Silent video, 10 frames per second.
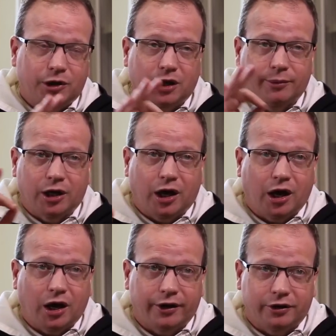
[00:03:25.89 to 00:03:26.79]
becoming
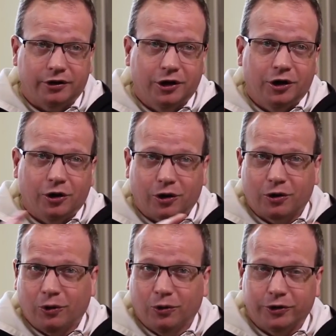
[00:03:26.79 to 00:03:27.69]
hotter or
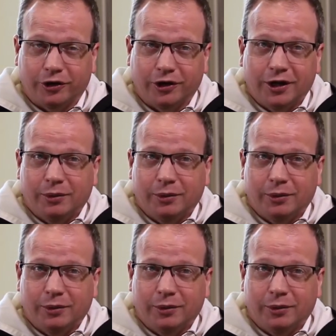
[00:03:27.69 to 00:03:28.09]
colder,